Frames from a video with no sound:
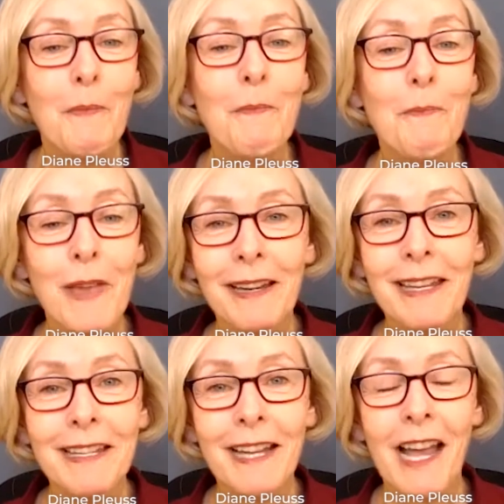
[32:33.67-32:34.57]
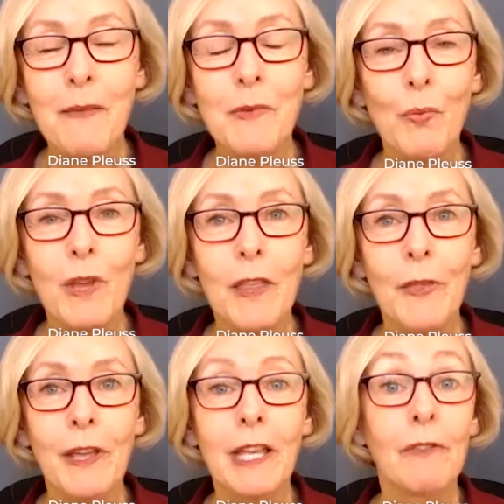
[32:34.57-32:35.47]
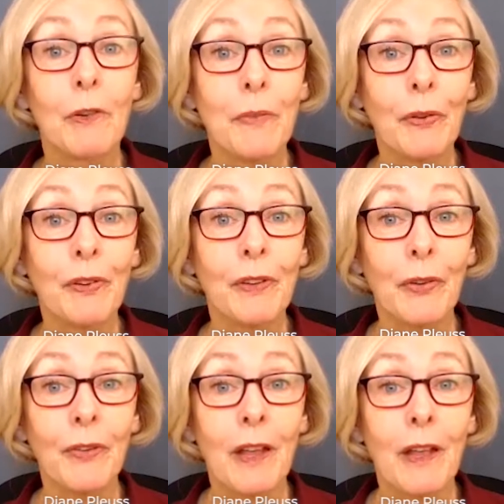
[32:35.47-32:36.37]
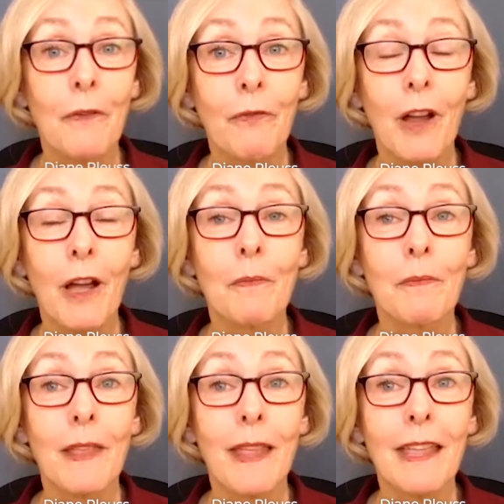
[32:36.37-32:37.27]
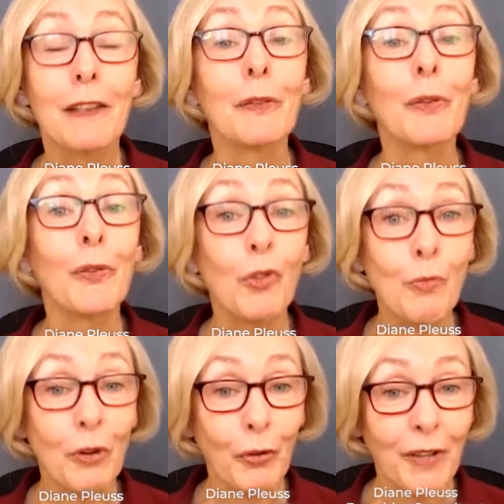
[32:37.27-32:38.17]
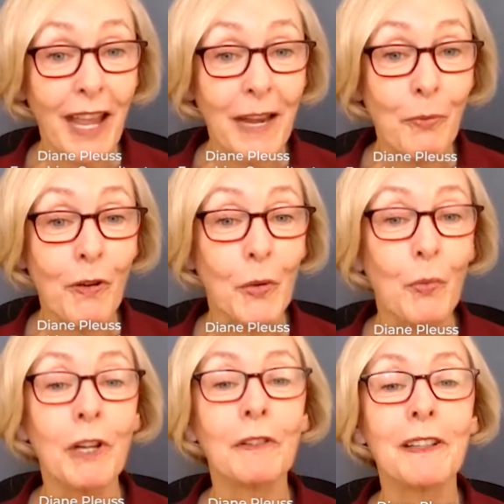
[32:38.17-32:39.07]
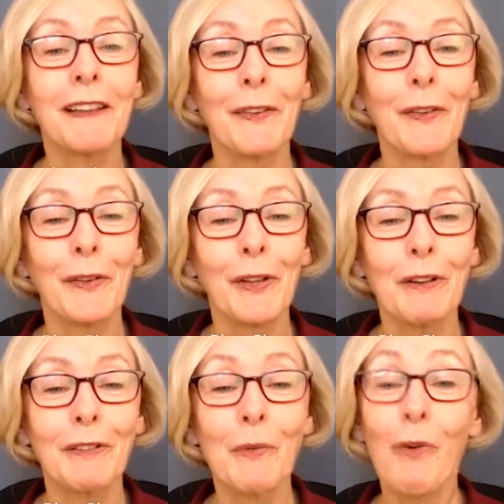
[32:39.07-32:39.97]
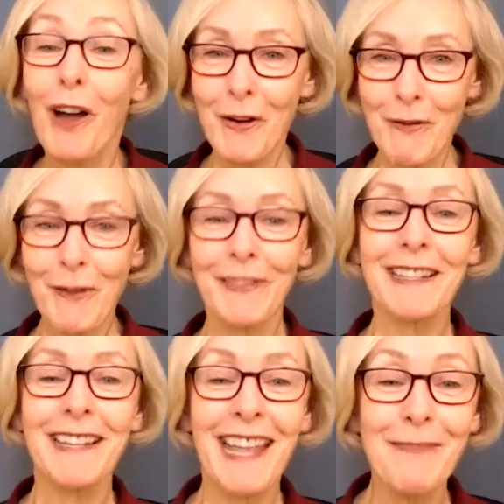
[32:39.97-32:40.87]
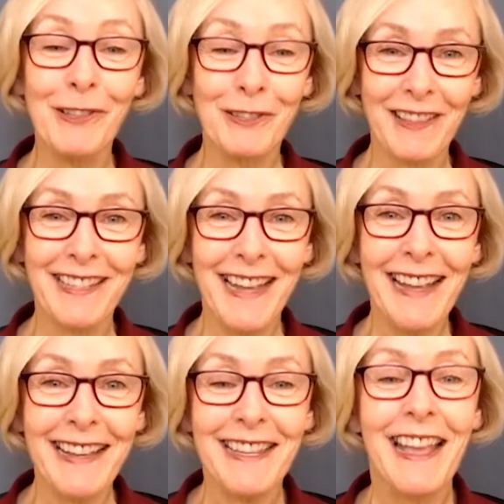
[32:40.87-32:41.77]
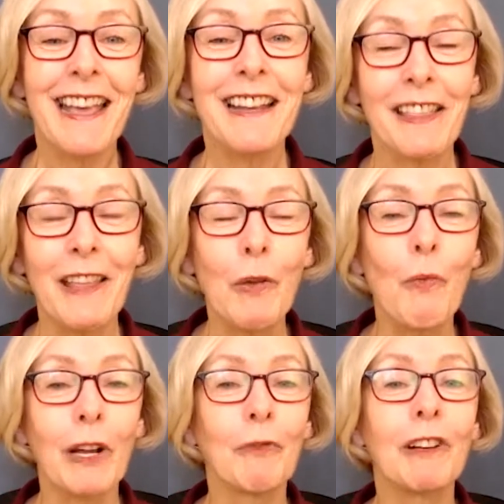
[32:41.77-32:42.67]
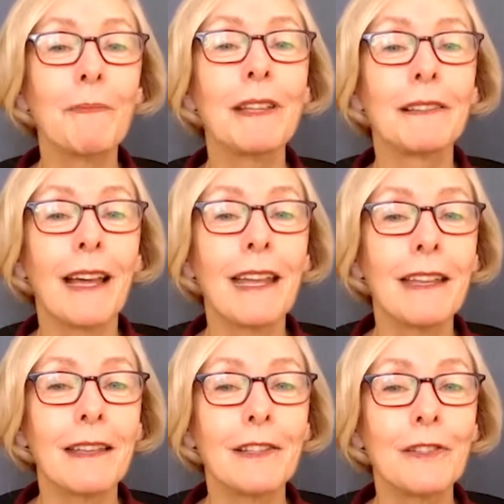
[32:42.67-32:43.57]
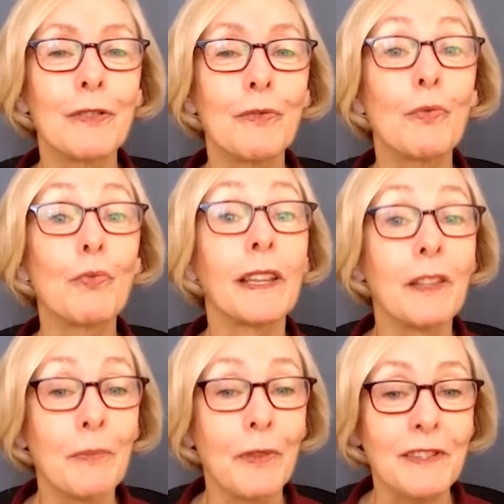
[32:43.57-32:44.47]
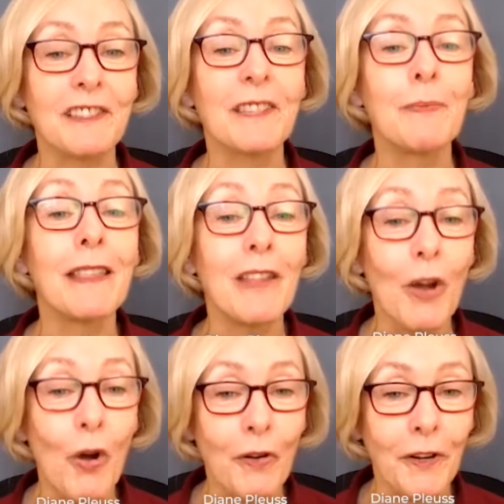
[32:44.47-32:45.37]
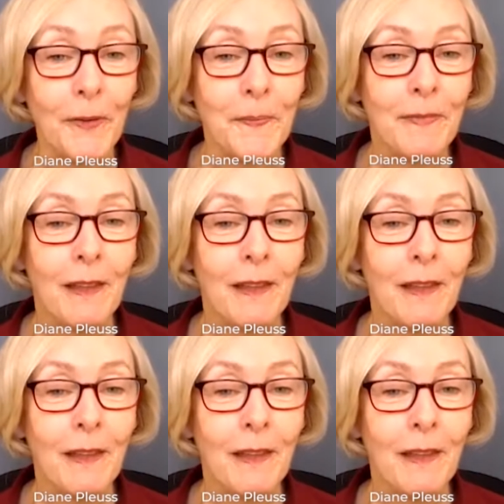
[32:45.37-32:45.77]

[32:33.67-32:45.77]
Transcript: Many times we think of a business from a consumer standpoint. We don't necessarily walk around the table or the desk to think what would it be like to run the business, be the owner.